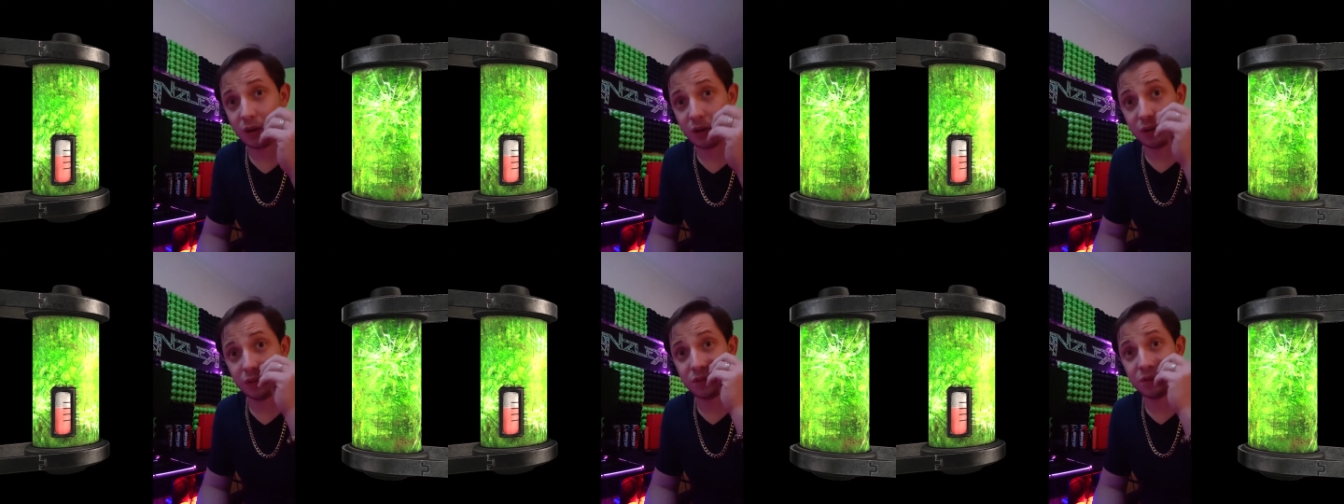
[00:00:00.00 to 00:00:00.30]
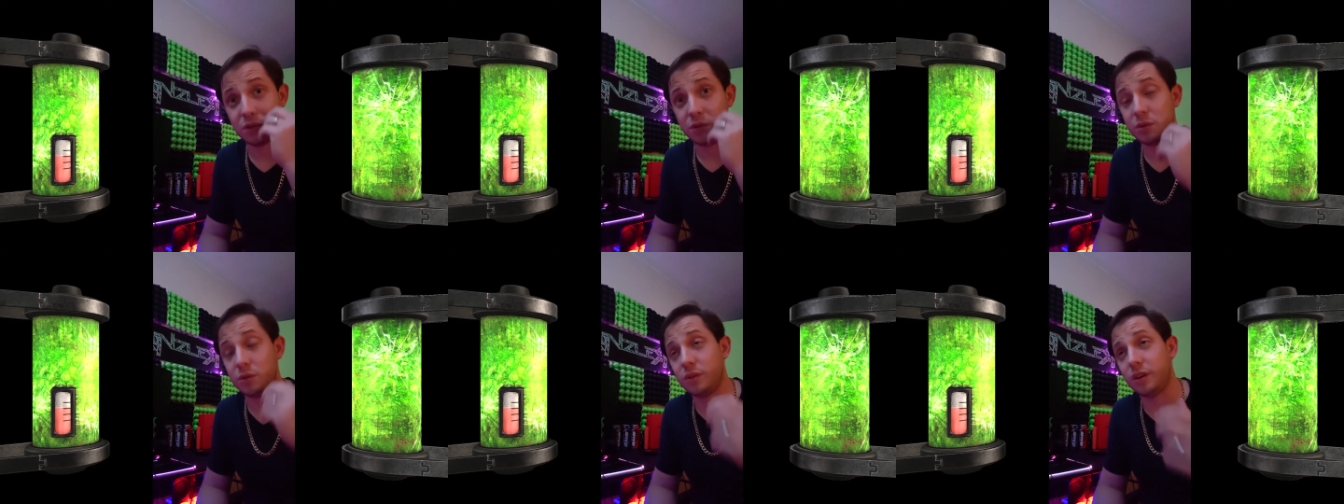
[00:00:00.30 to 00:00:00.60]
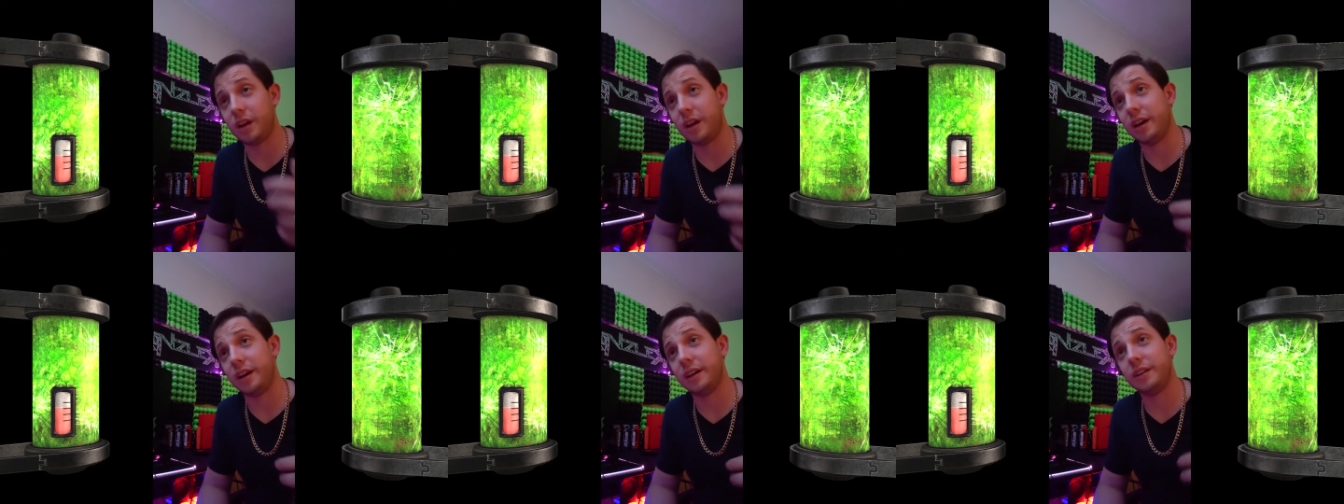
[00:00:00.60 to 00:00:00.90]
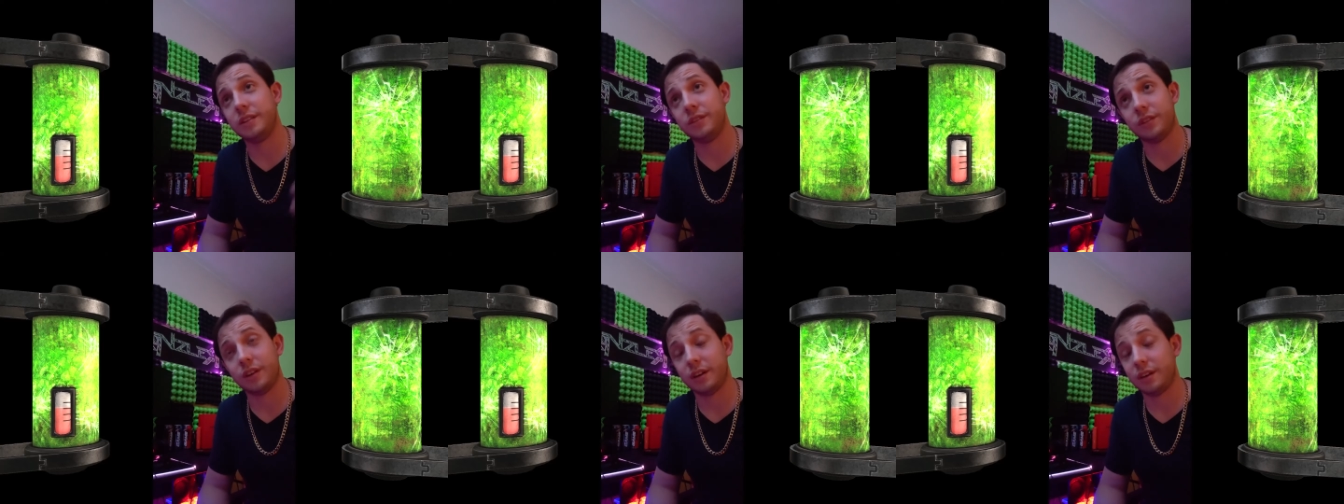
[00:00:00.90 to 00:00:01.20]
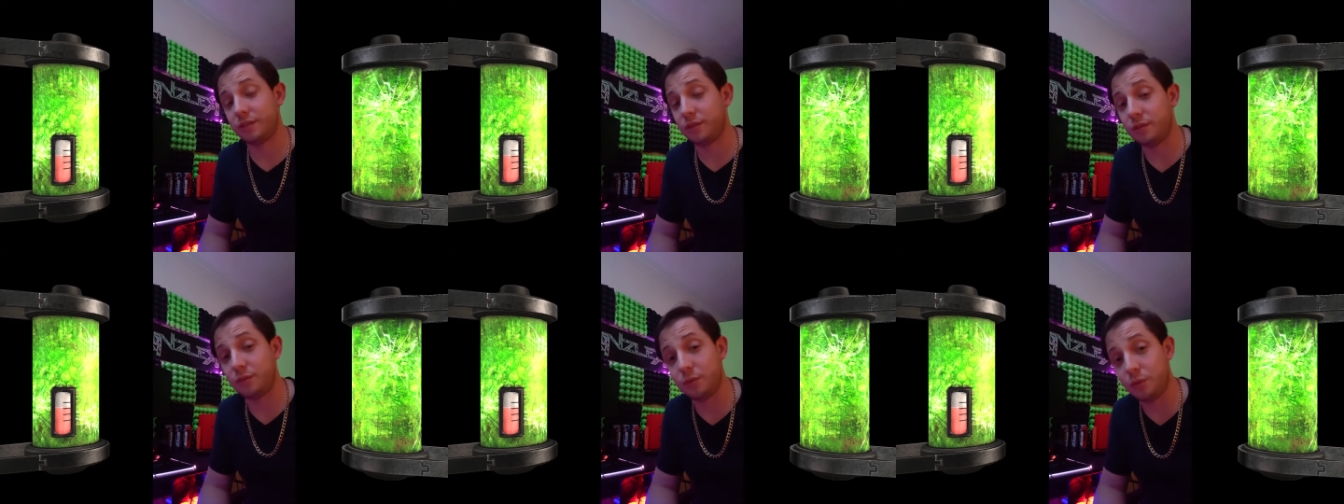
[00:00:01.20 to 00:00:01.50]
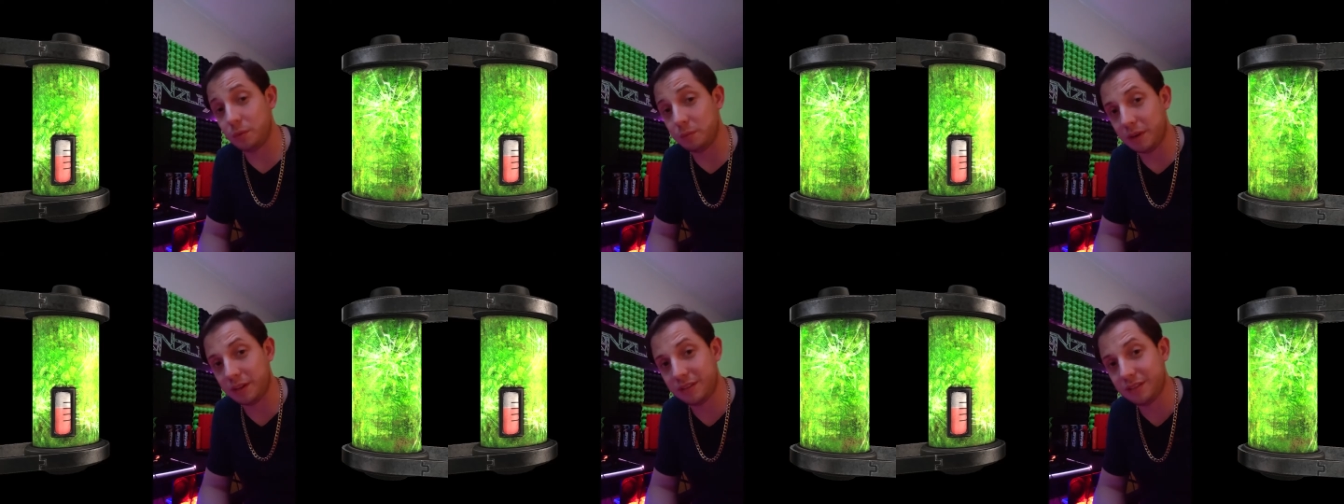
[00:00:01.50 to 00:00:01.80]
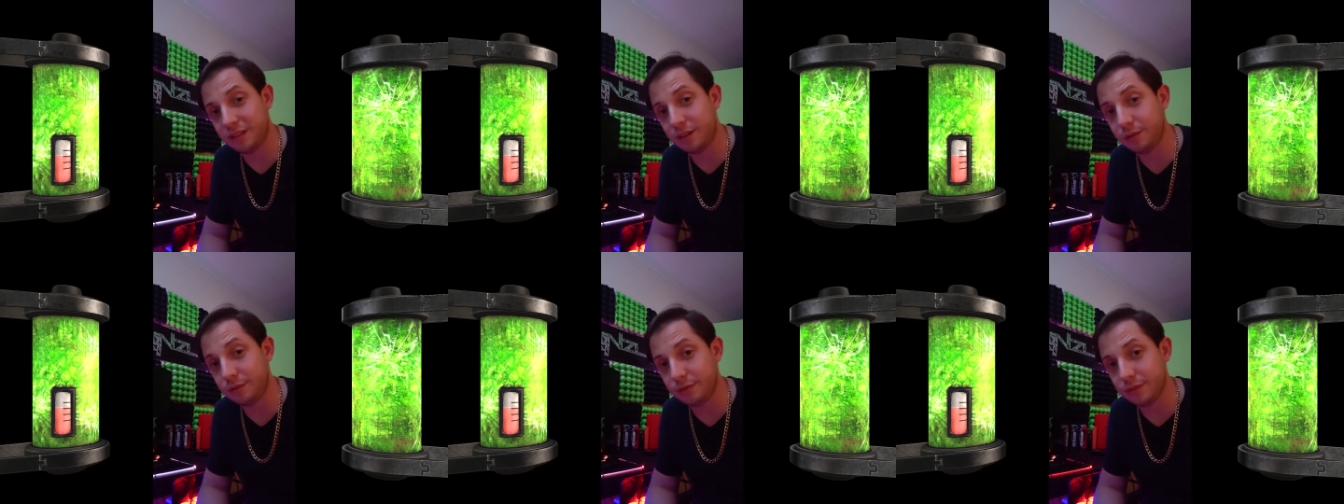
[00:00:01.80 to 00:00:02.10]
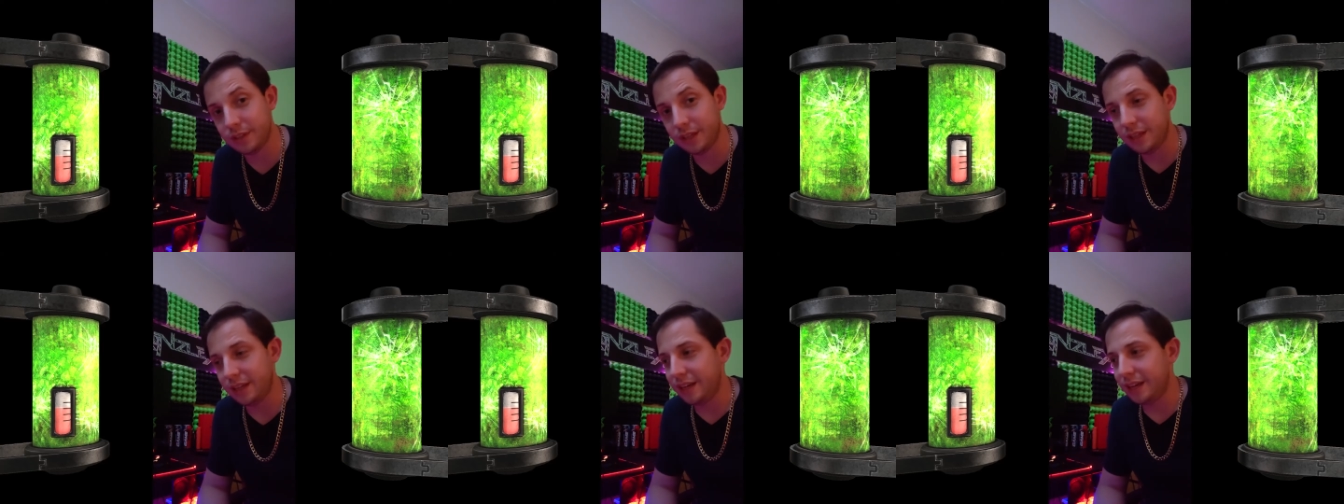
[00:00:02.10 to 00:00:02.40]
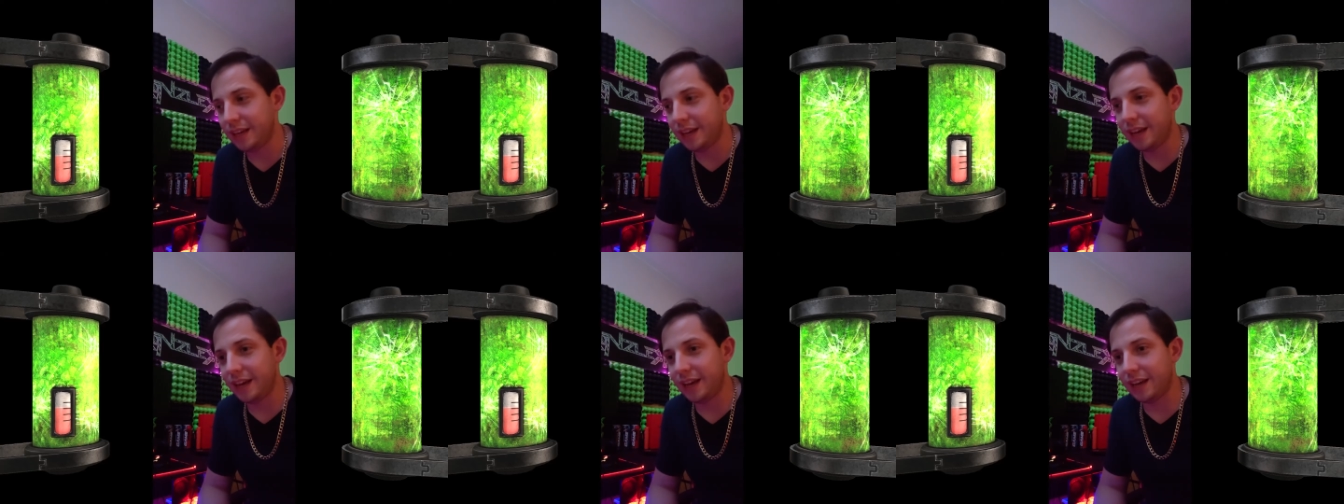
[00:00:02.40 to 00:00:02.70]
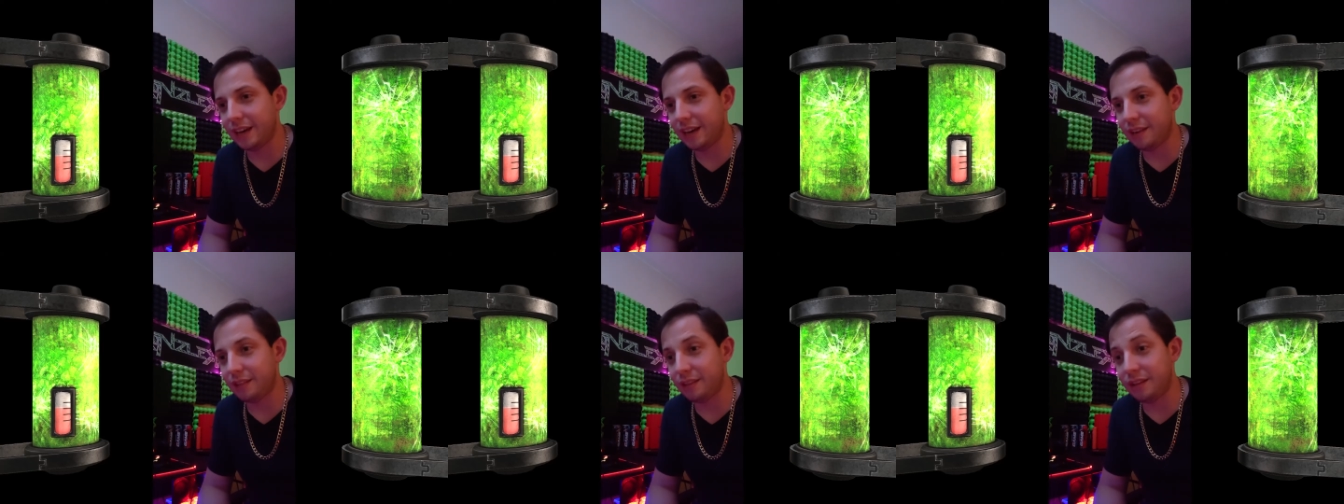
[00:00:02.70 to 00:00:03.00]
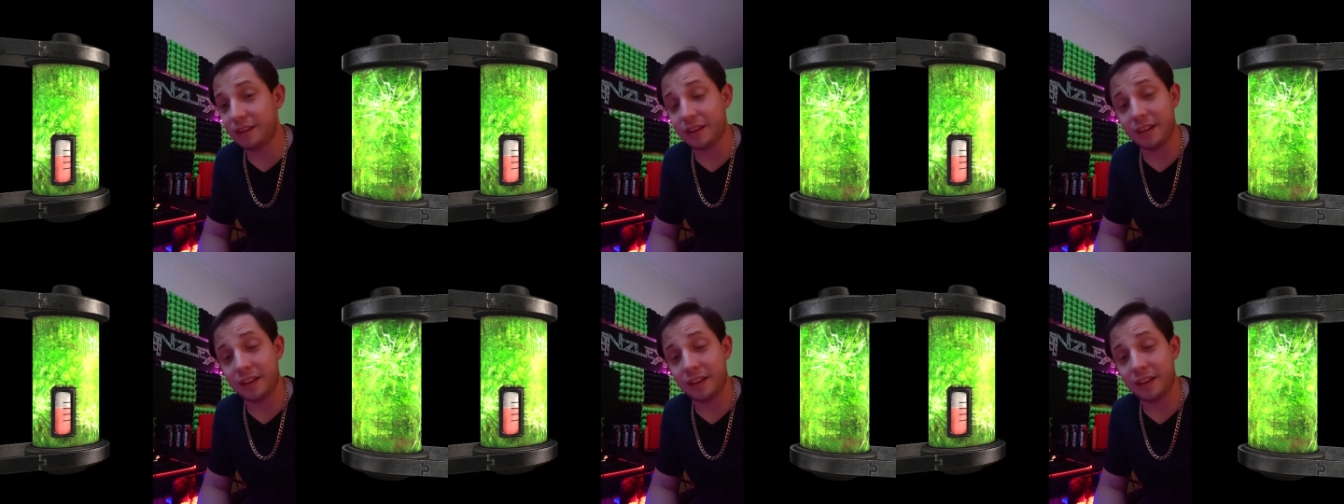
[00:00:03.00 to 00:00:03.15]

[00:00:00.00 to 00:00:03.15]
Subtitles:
so I decided to do it myself. And I think